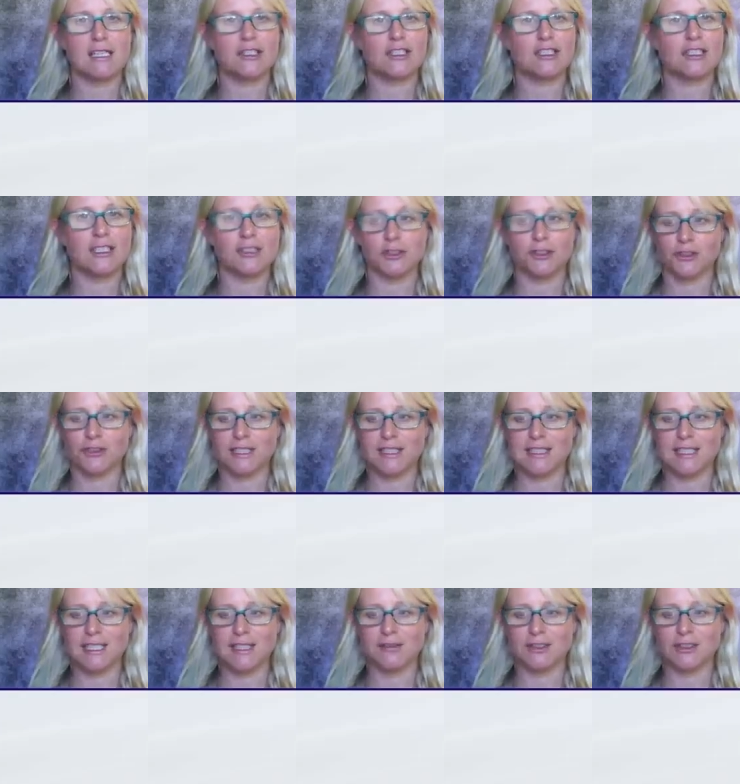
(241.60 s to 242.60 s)

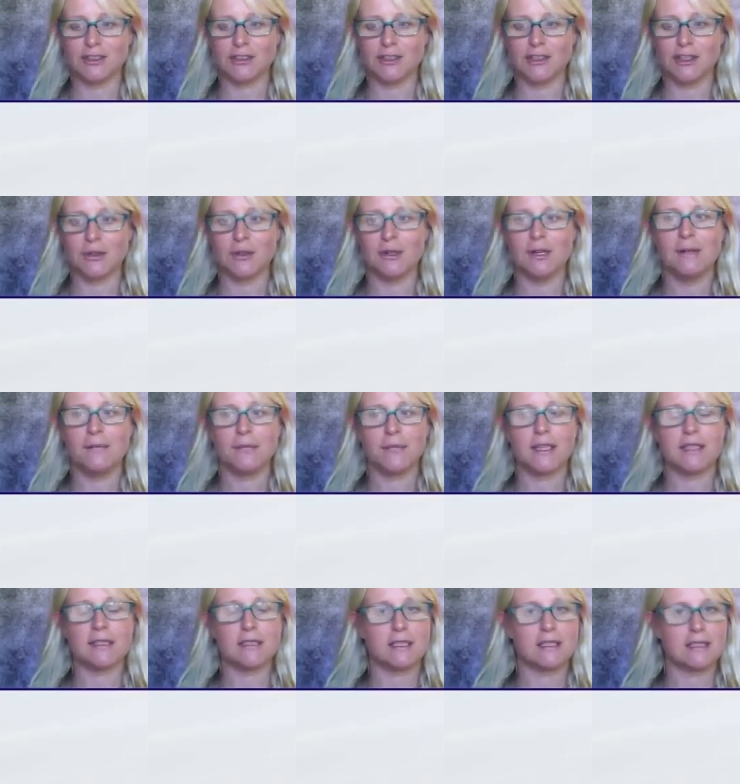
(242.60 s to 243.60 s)
centuries even. So
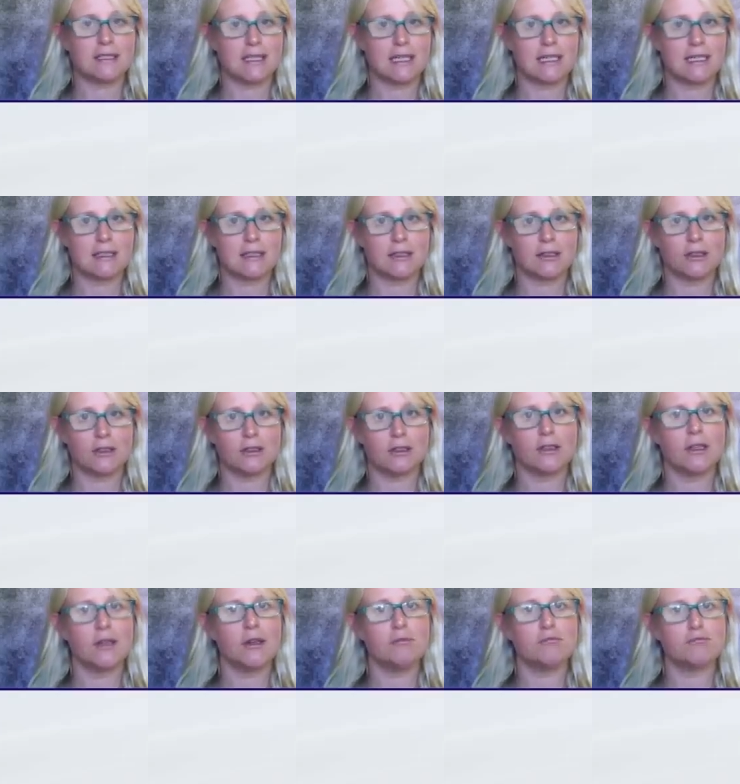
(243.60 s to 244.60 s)
it's a
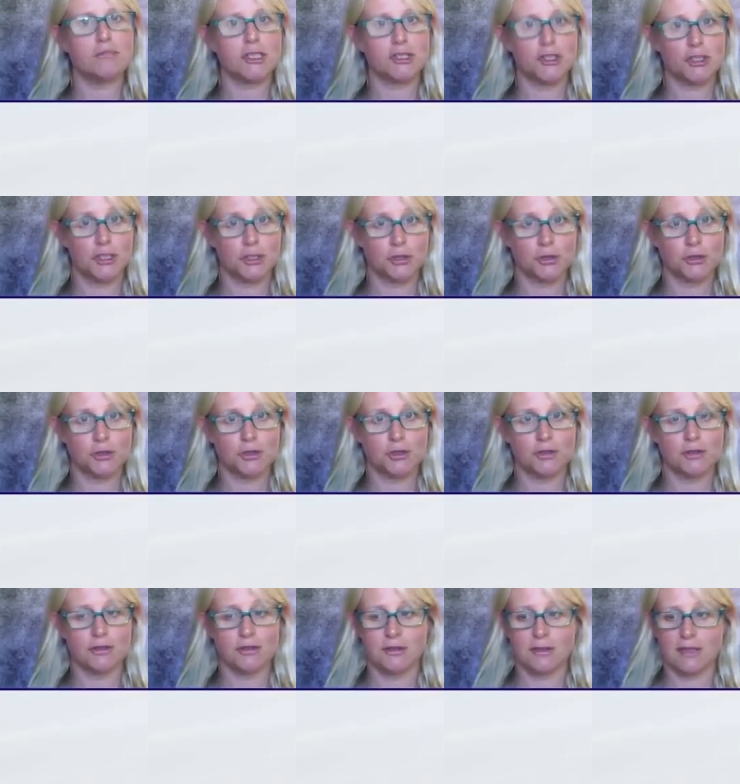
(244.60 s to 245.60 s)
cyclical,
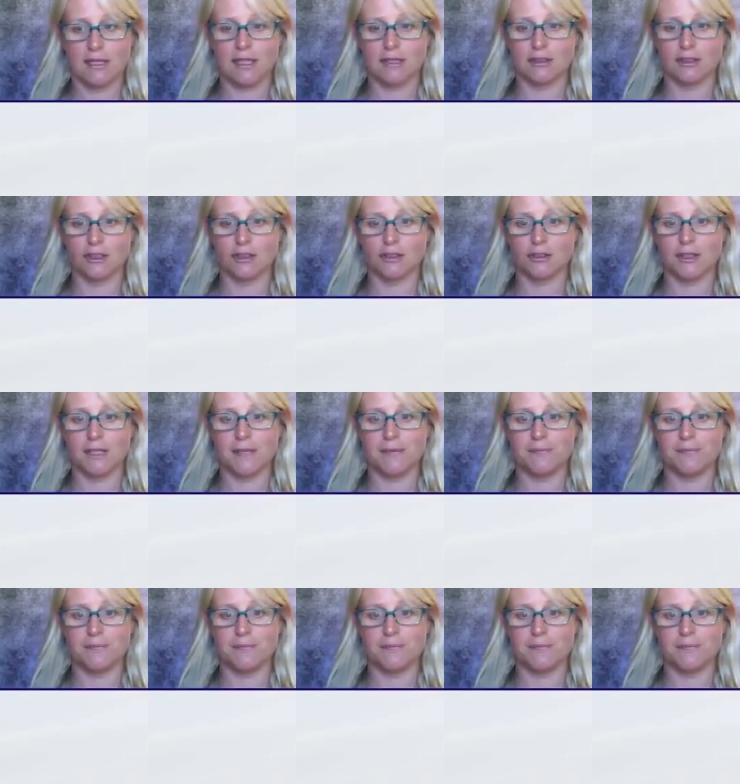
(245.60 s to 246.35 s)
mature industry.